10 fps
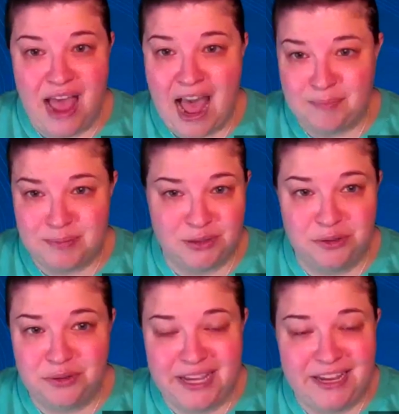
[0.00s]

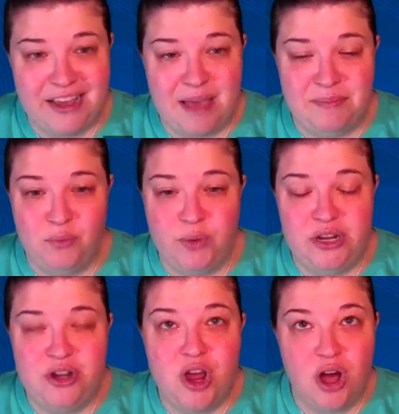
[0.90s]
Absolutely. I mean,
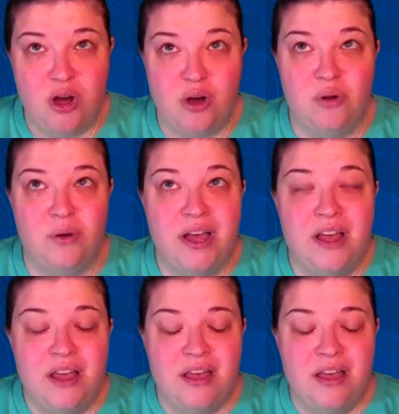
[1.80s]
we know